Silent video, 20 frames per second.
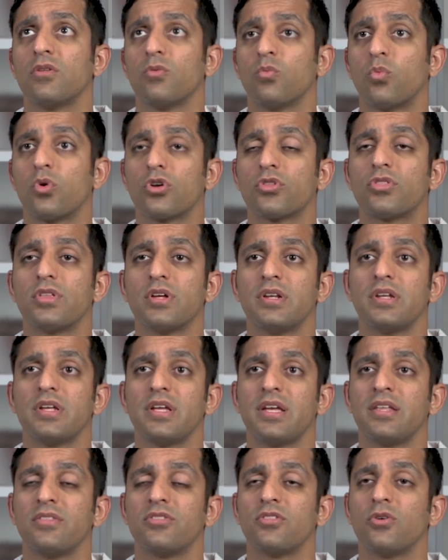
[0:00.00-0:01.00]
worth it
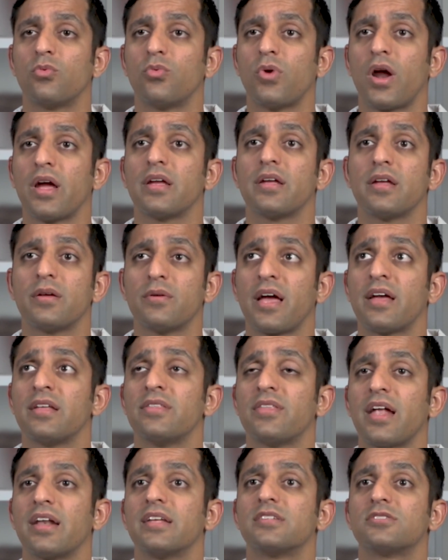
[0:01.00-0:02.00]
in the right,
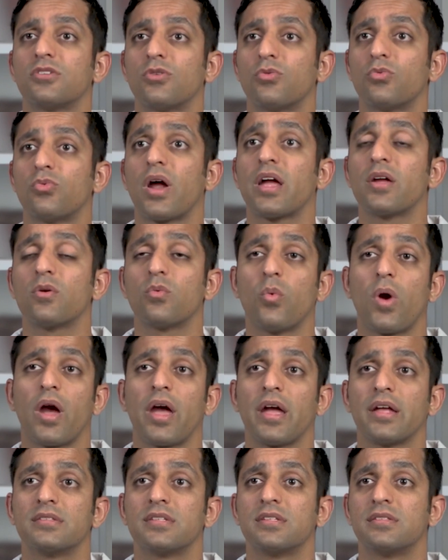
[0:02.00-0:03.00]
and that it's the right
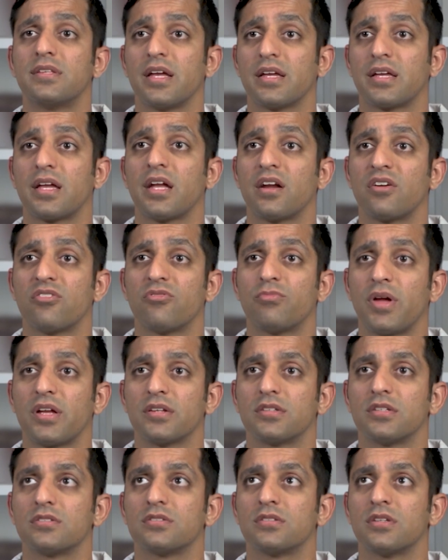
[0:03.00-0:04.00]
way to take care of
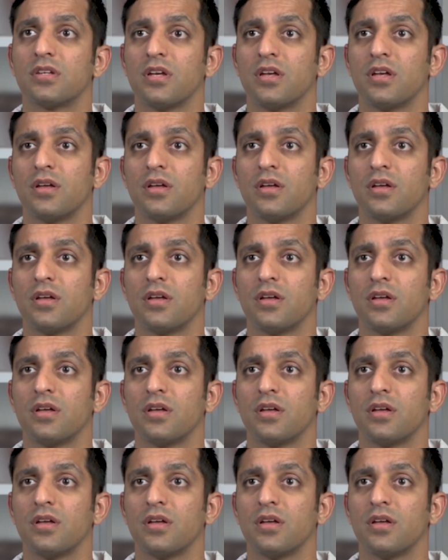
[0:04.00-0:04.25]
patients.